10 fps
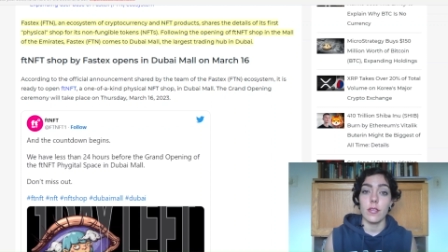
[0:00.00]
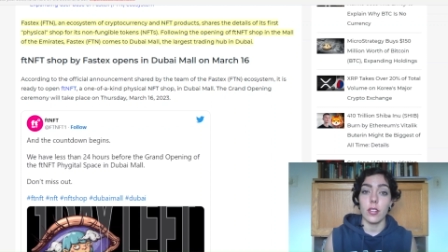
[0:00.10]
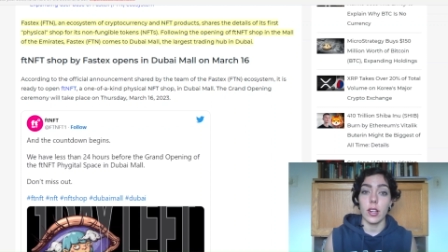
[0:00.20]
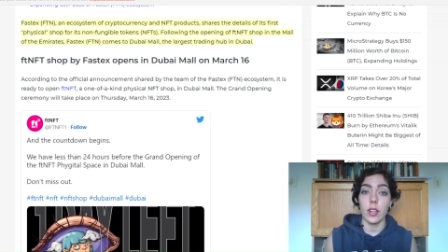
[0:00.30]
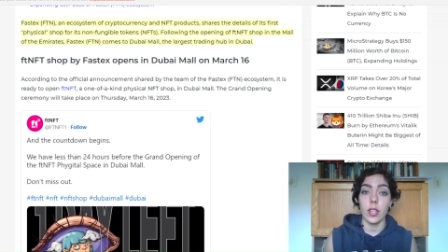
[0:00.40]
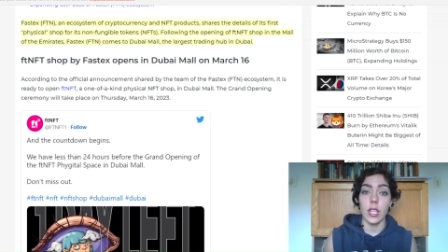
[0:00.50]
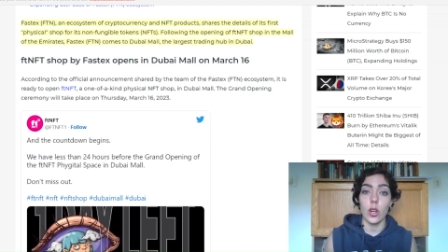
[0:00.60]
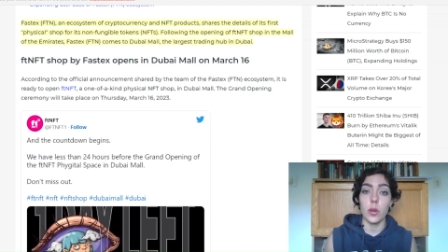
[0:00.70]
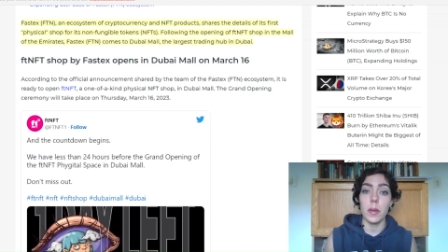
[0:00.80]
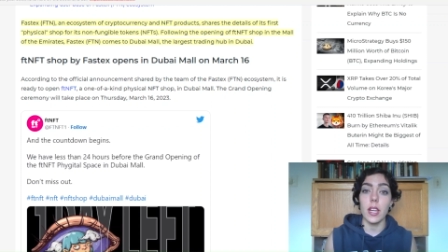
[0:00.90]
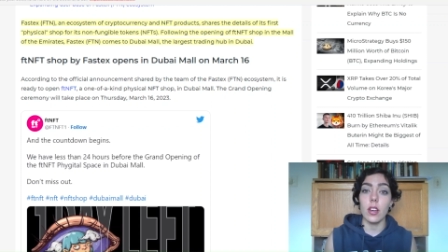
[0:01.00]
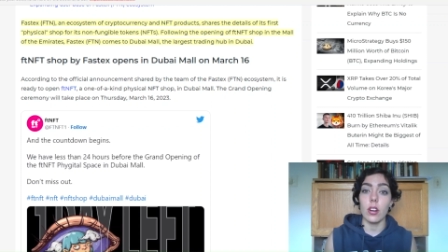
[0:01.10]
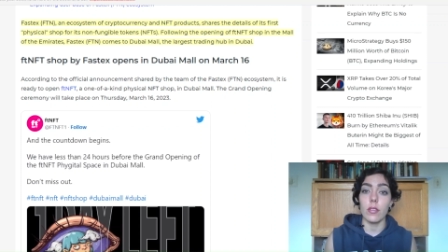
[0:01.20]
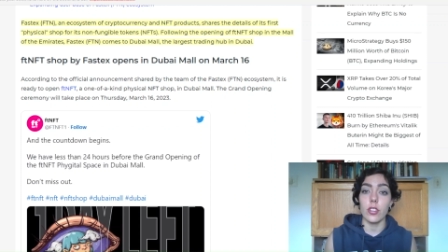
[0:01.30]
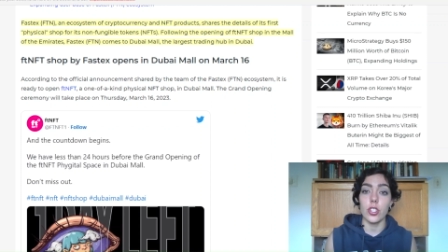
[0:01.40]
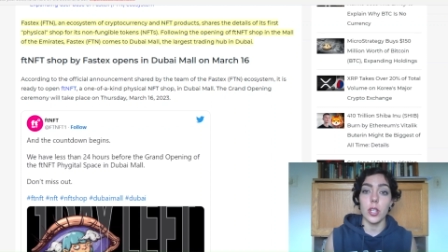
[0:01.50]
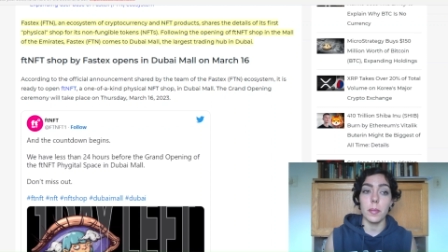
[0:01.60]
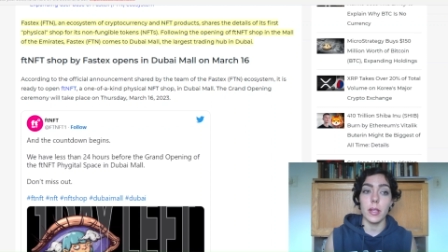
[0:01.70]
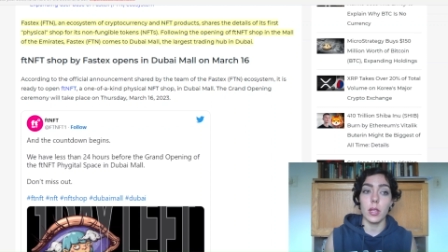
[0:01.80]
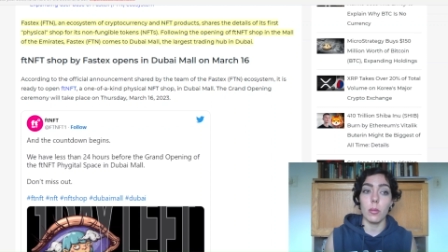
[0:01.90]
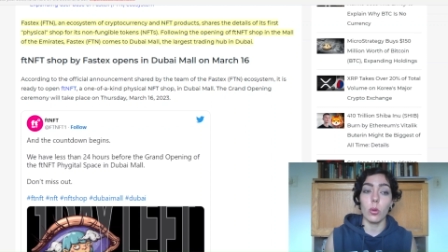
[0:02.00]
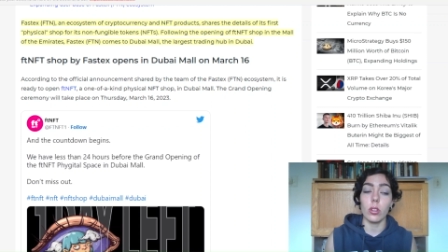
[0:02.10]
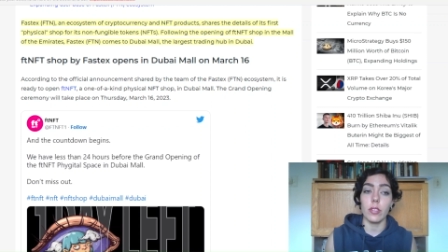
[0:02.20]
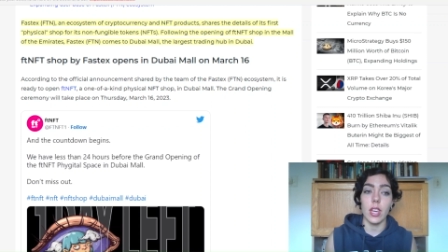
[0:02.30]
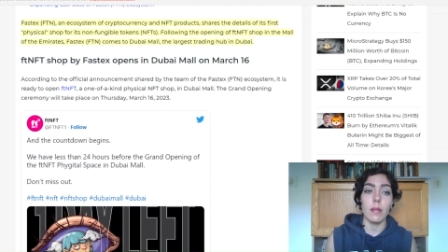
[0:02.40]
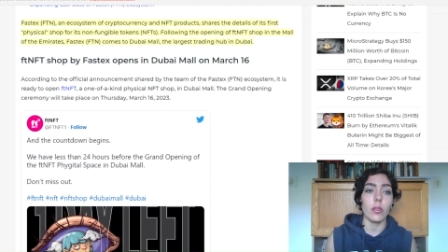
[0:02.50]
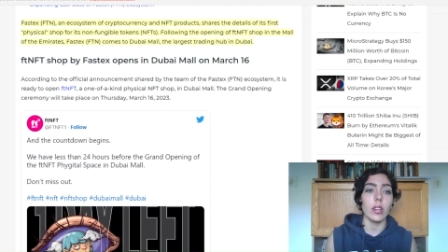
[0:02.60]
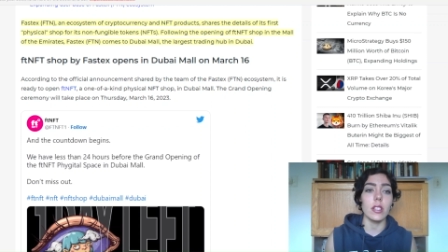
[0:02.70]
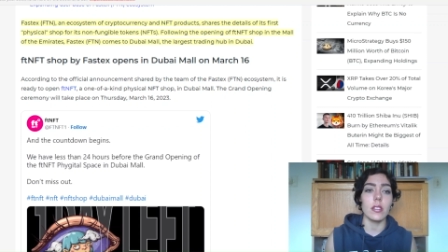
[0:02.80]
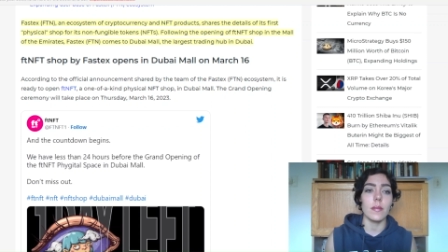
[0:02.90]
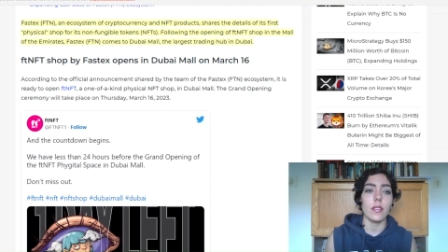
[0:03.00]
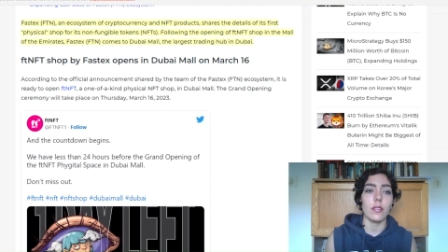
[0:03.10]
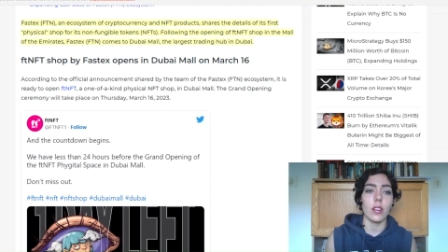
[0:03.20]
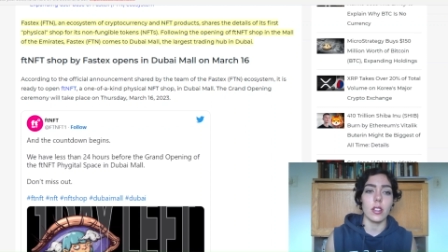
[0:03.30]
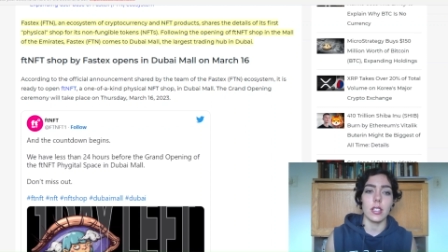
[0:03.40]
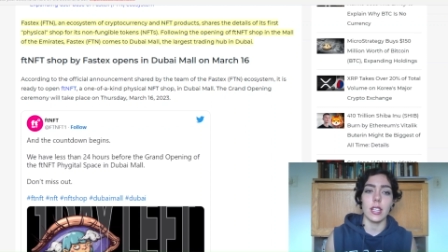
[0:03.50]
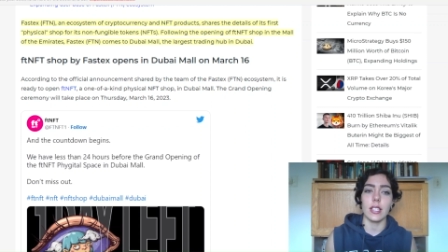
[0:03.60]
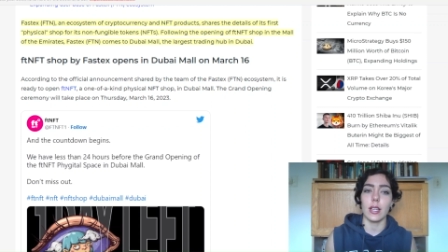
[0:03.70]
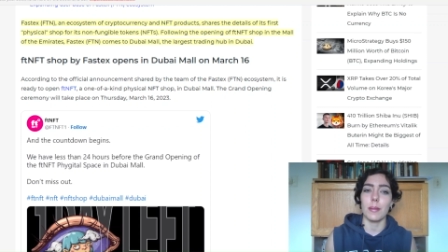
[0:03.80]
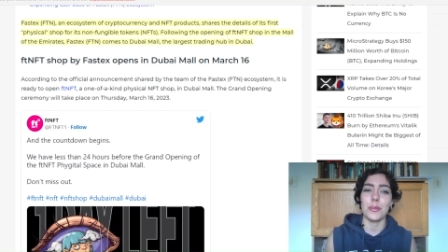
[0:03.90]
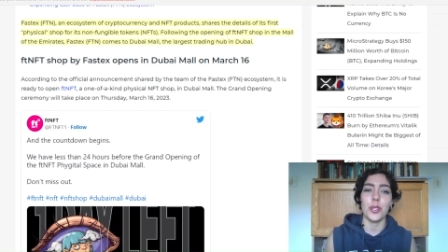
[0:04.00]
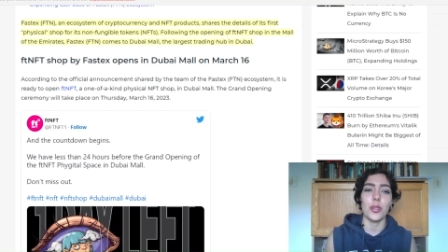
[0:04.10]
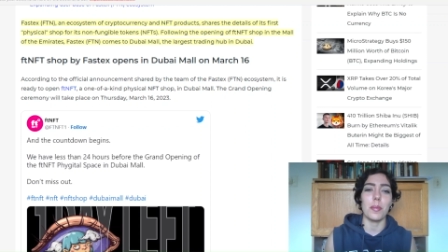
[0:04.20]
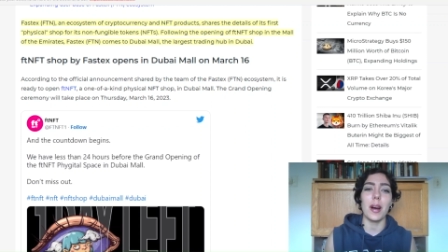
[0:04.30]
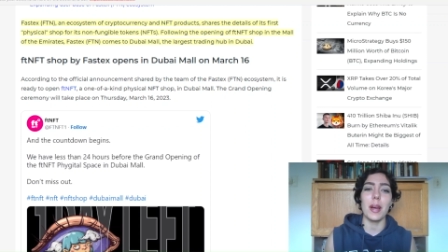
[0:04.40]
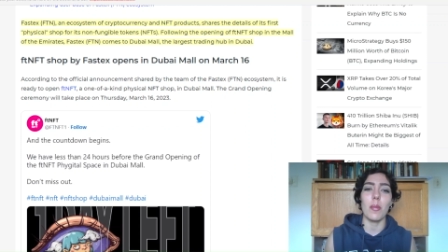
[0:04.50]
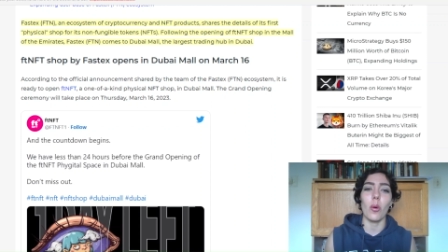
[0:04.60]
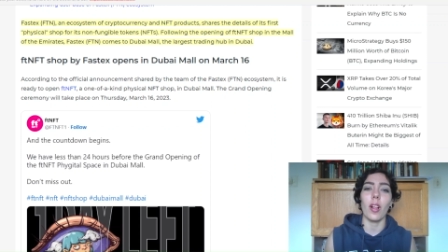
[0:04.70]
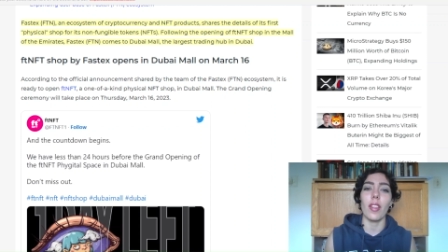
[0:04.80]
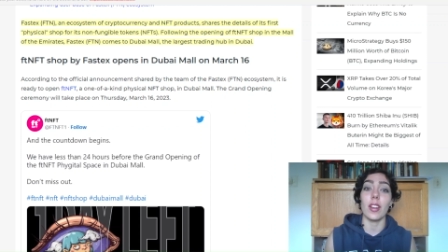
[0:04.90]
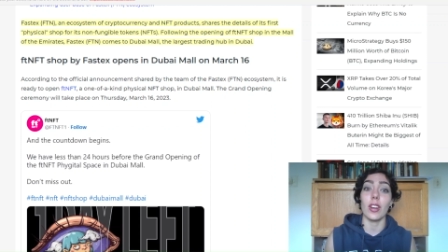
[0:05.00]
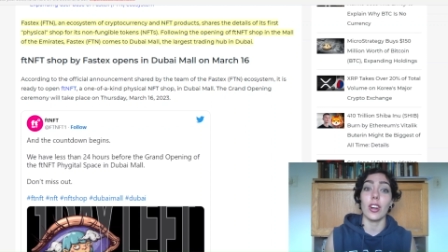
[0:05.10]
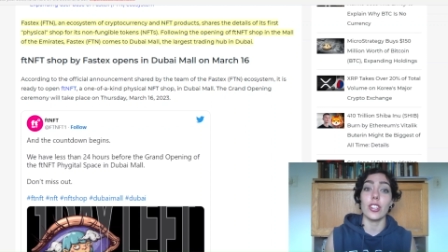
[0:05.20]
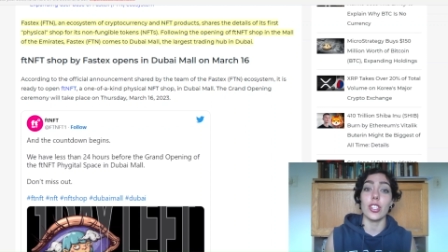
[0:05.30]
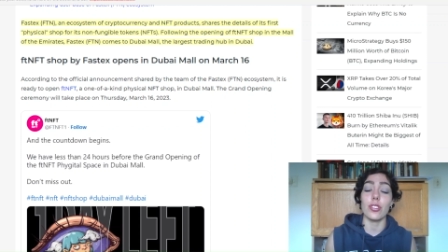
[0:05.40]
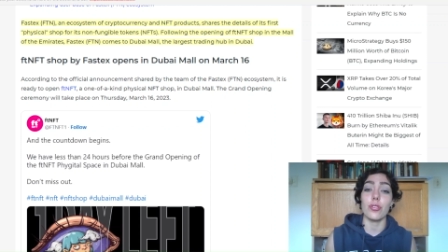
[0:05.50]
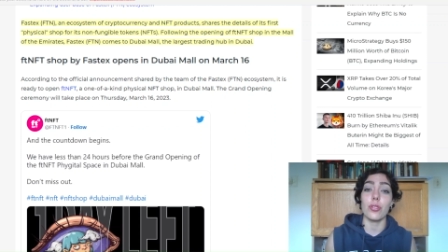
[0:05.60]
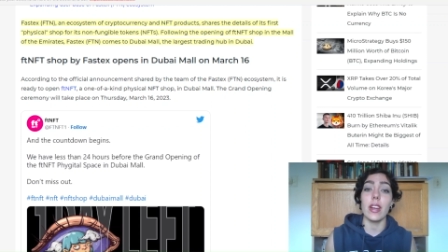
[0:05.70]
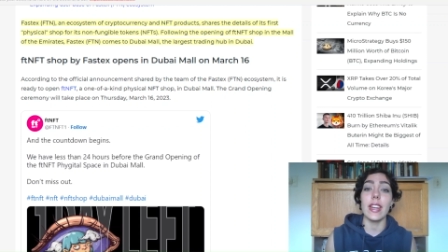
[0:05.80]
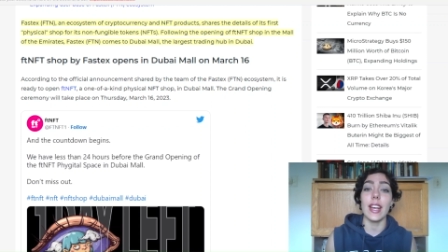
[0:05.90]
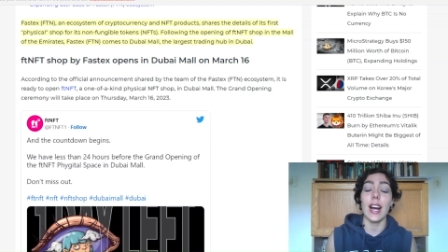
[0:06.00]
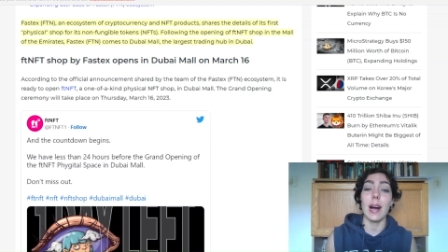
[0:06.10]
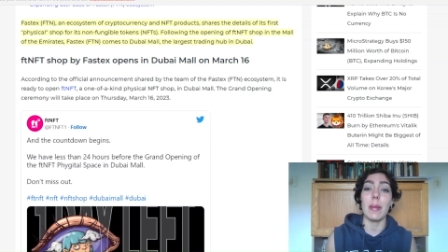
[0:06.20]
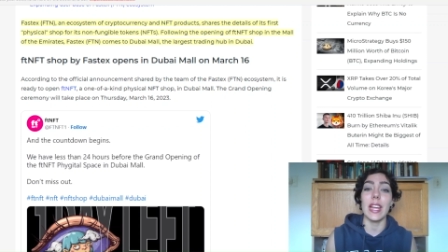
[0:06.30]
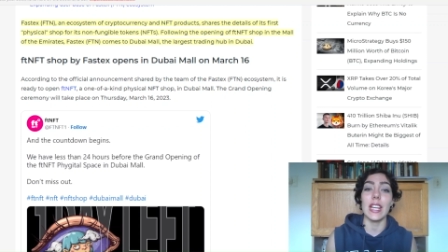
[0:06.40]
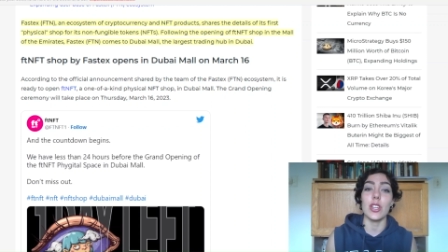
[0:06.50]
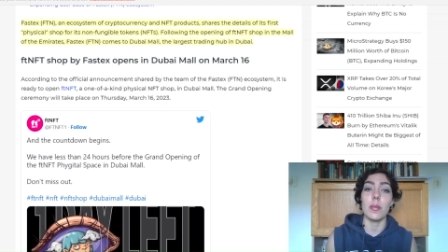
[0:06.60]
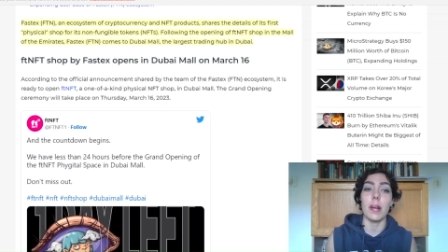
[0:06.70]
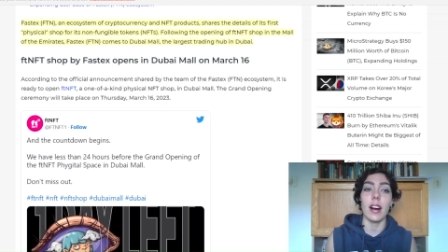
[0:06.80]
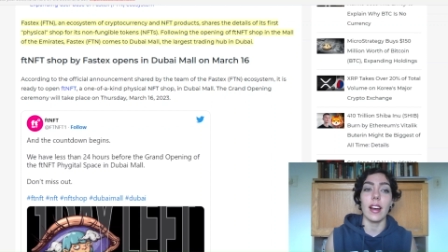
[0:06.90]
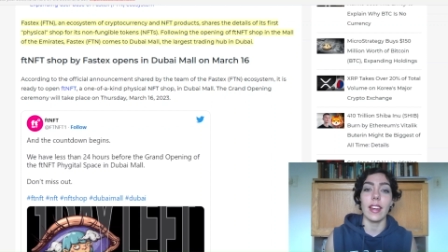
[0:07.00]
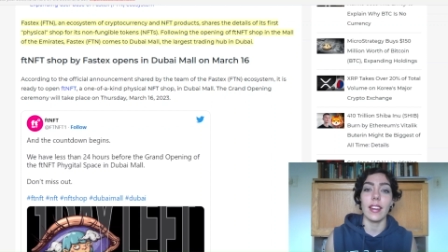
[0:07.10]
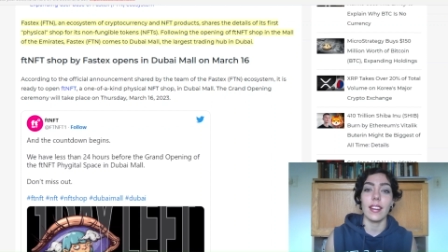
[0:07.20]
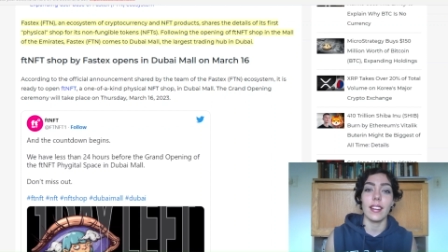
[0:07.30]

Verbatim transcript: Following the opening of the shop in the Mall of the Emirates, Fastex comes to Dubai Mall, the largest trading hub in Dubai.